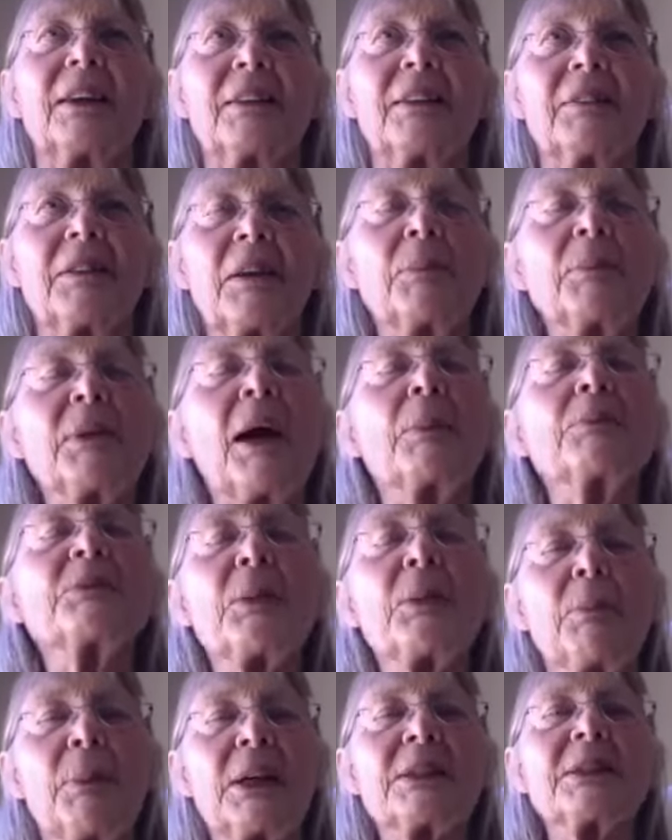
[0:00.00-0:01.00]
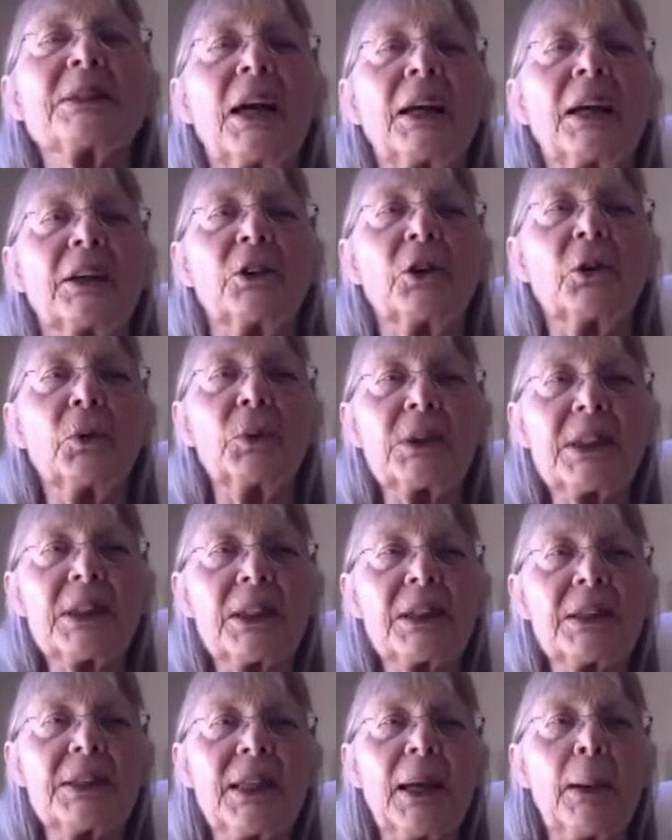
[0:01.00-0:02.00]
sometimes the best I can do is
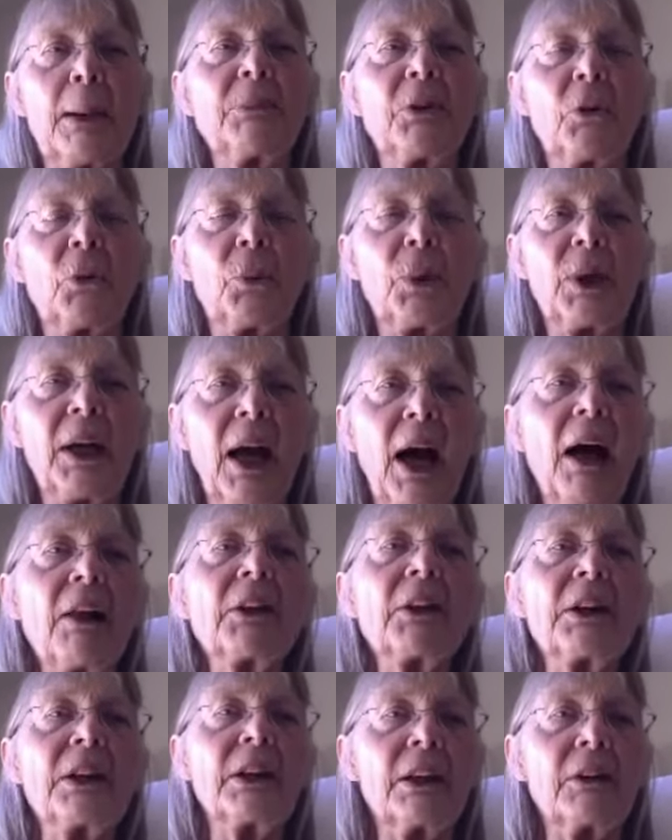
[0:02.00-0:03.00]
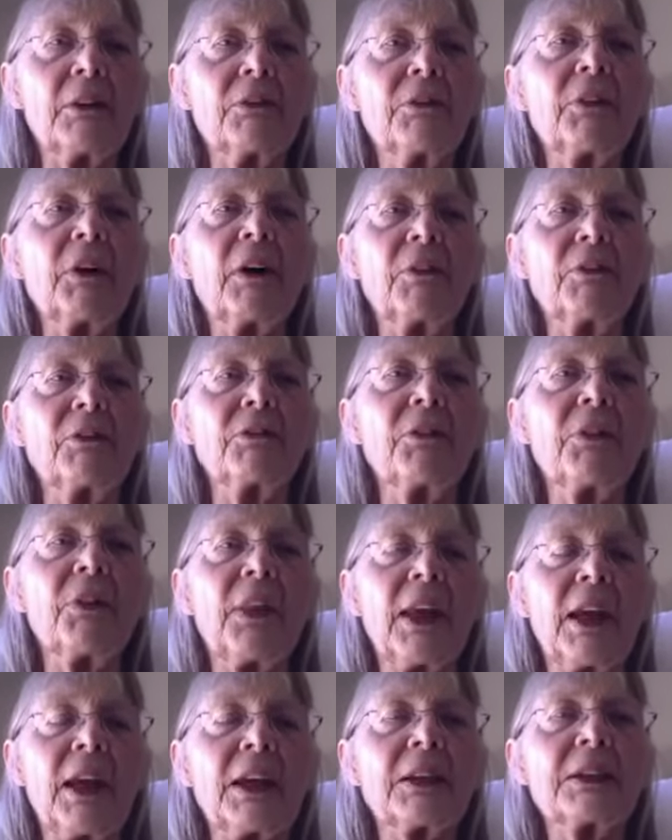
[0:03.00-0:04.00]
accept the reality of, of
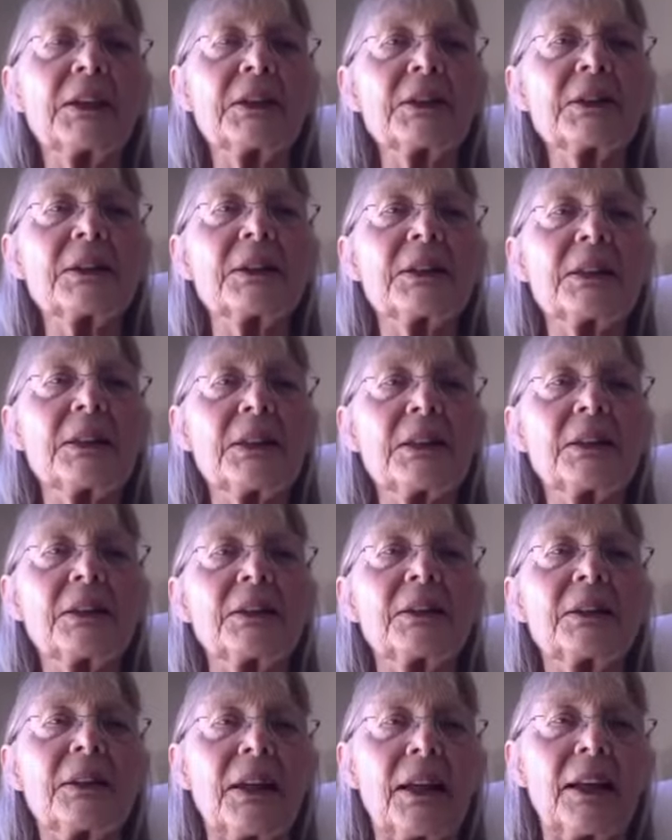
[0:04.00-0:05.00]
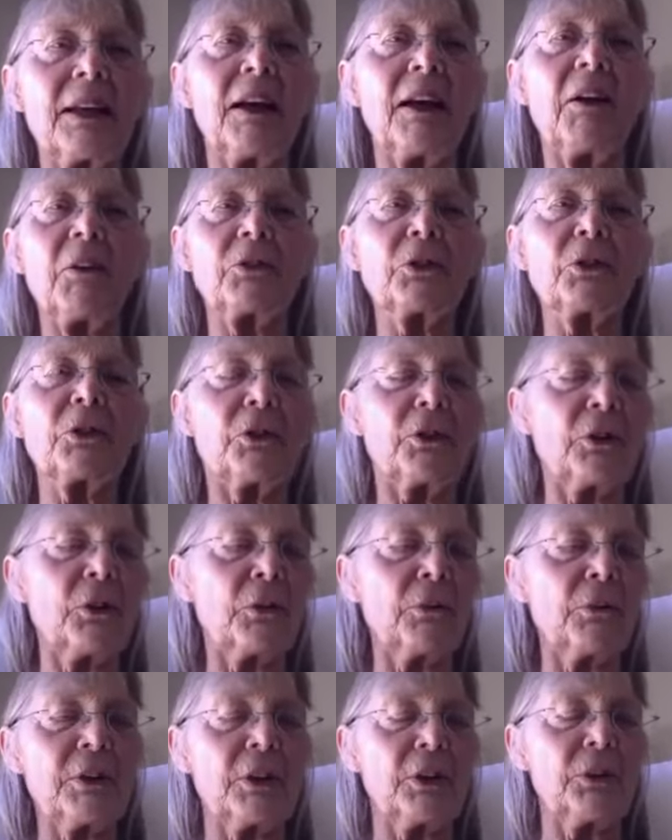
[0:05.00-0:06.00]
things, uh, and I'll turn it
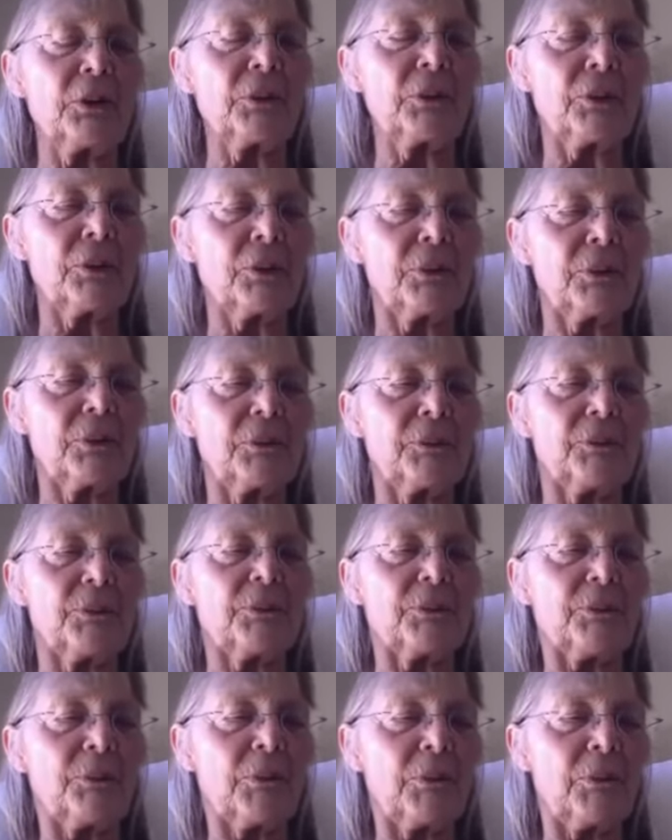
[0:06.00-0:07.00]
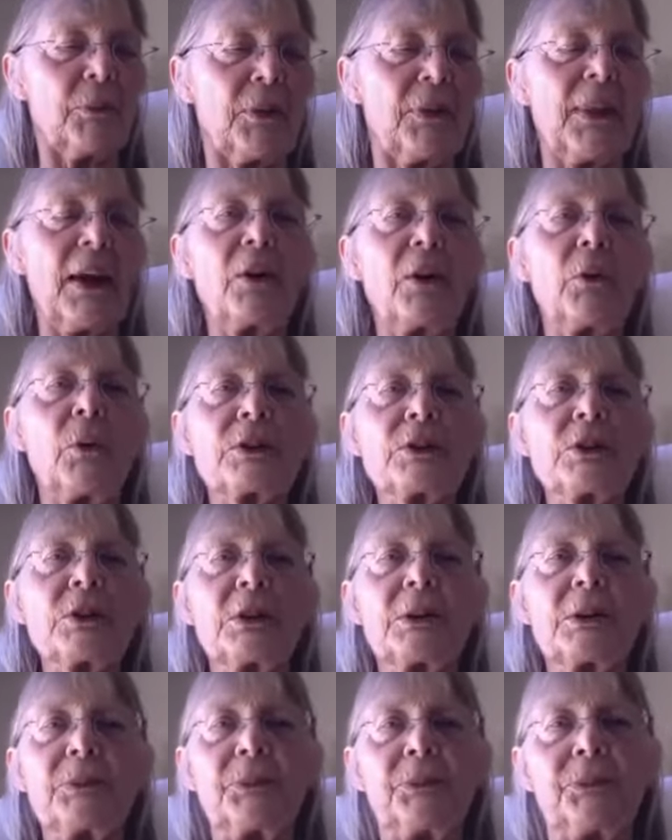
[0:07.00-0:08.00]
over to you with that
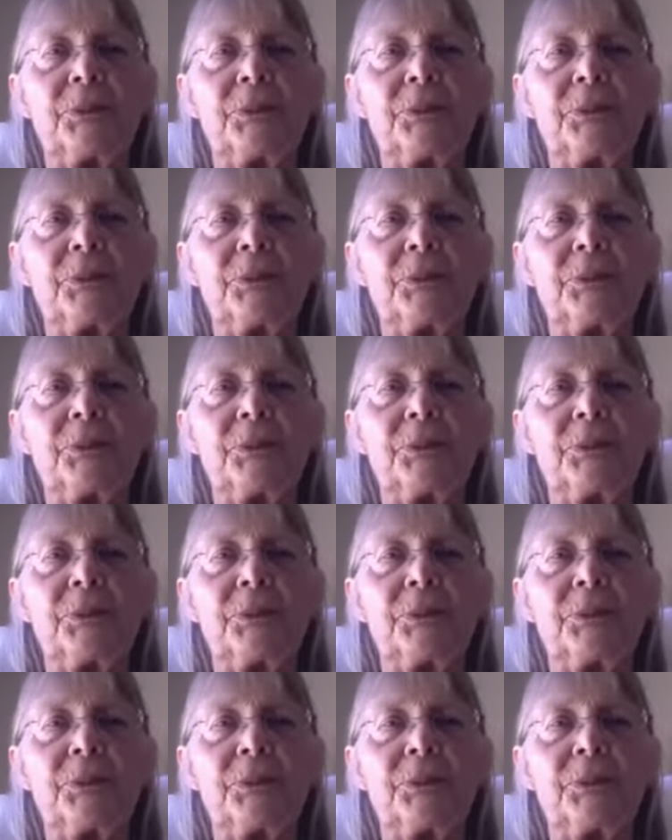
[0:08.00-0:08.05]
question.